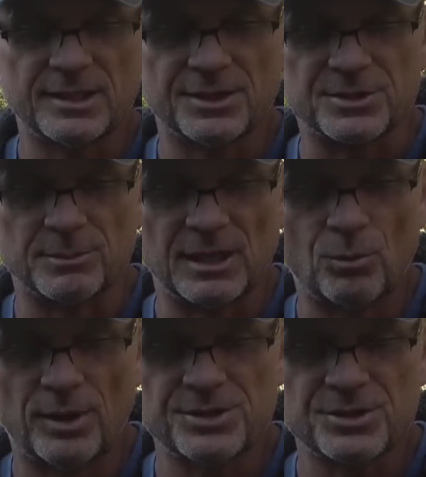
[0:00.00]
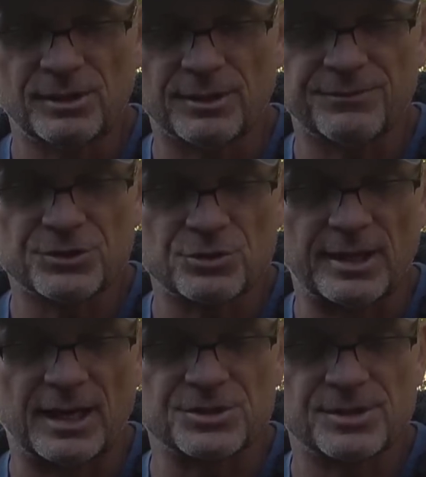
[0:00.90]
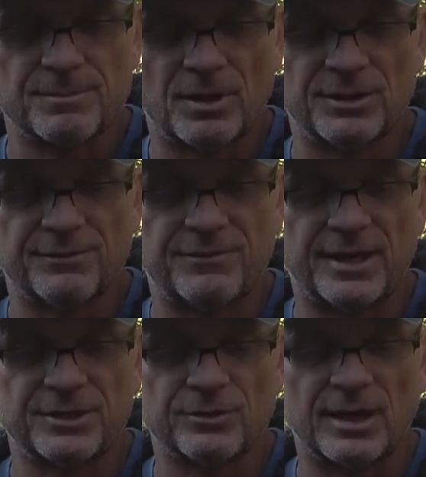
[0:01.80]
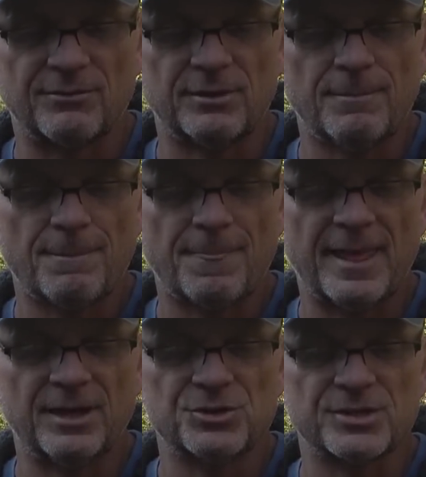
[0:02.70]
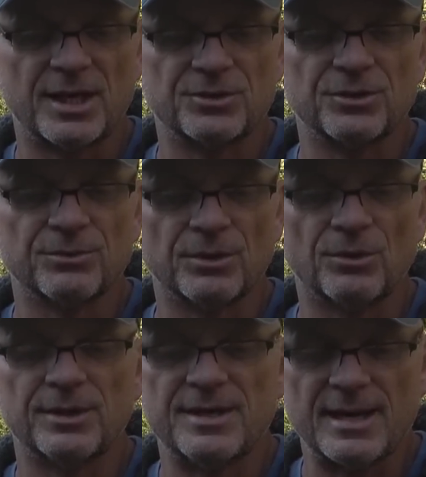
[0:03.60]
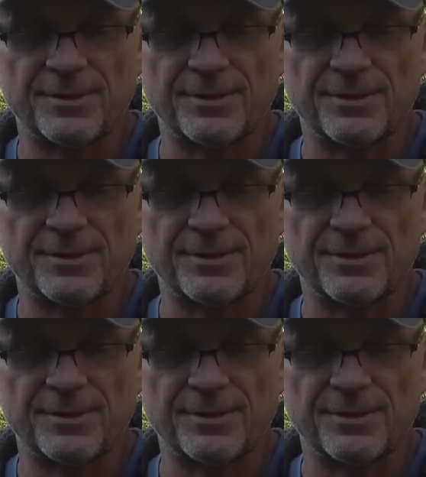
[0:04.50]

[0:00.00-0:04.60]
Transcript: get to me, I went to look for tracks on the fine gravel and sand on the road and